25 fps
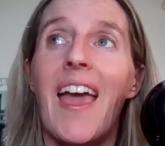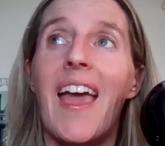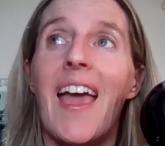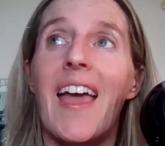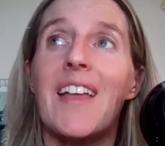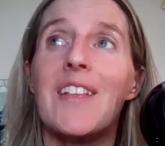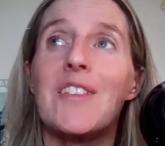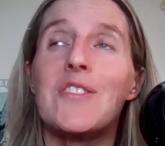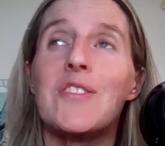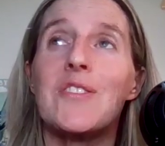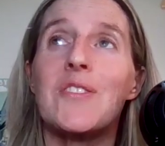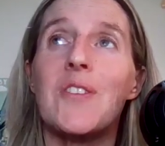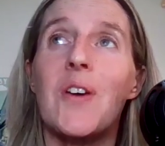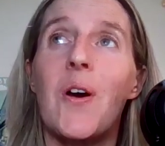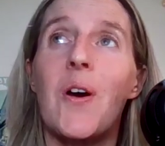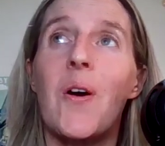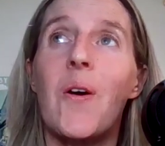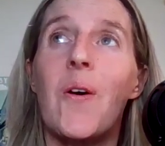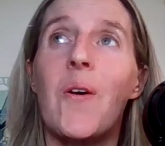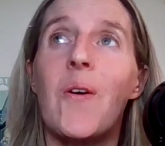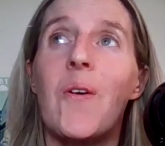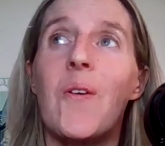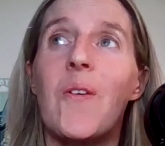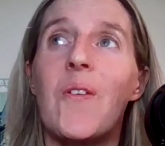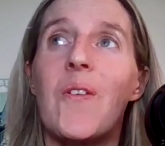And
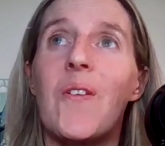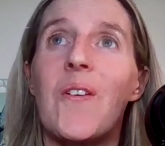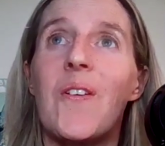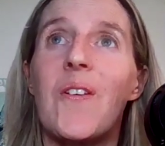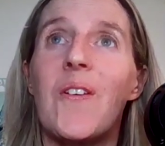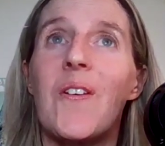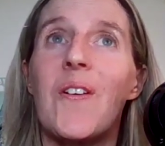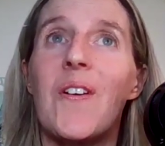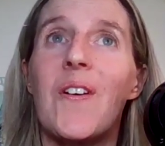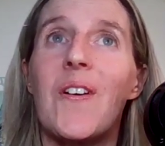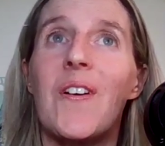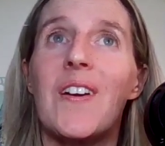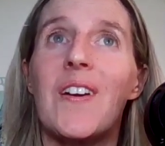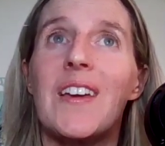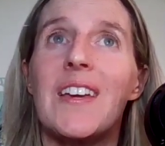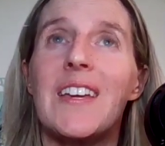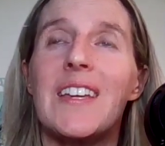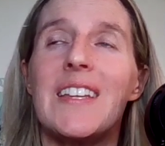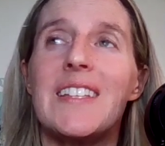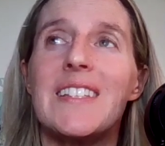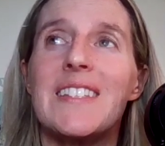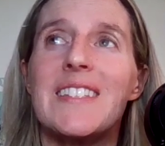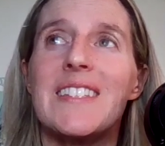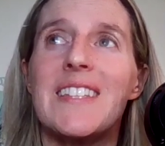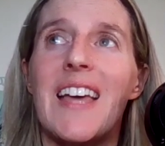so
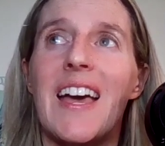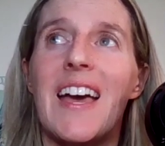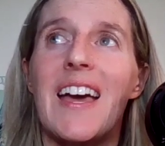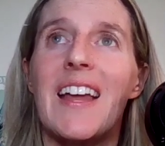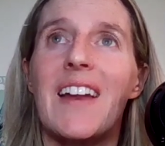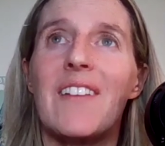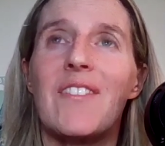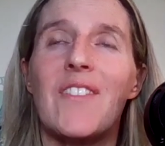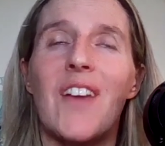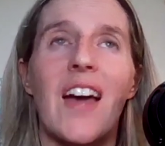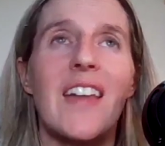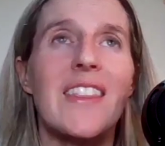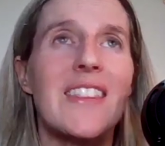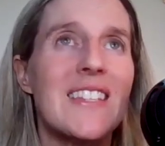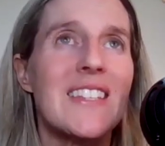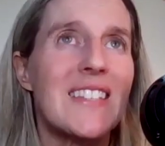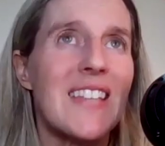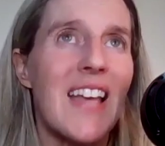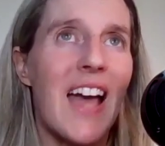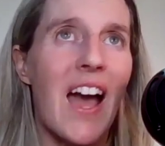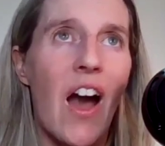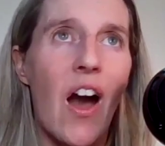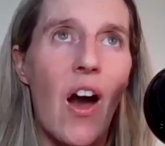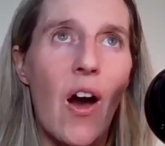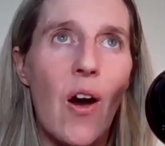he said, I've got this
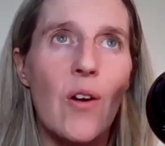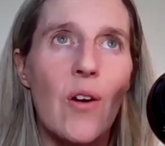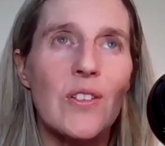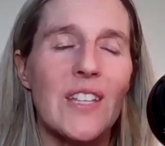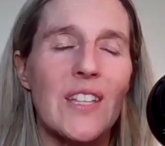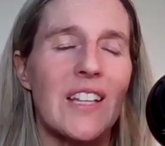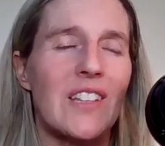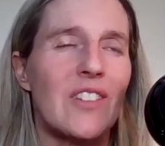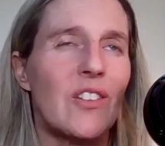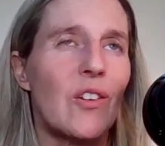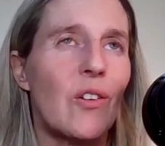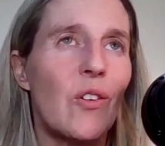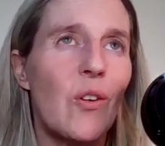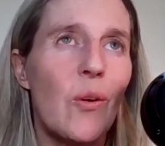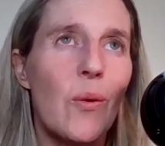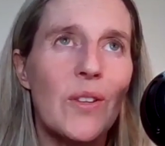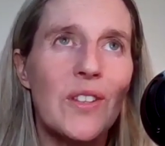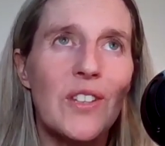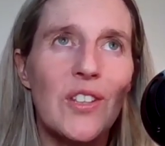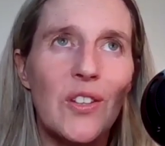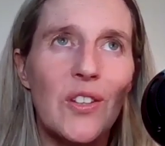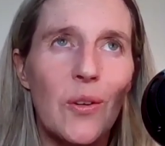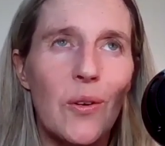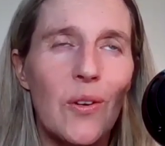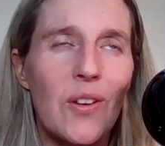house. I don't know what
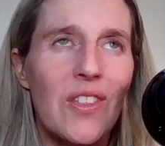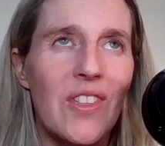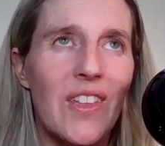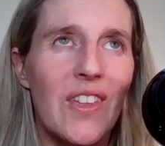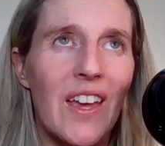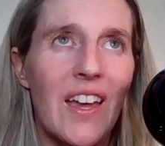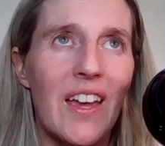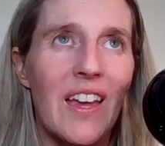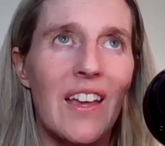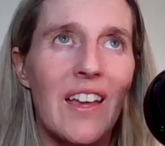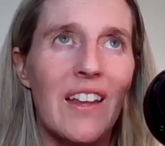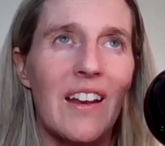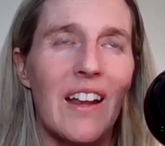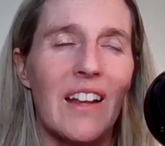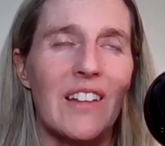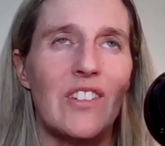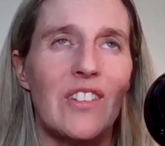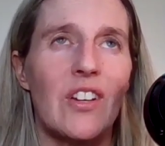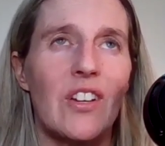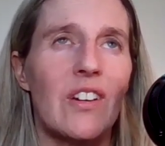to do with it.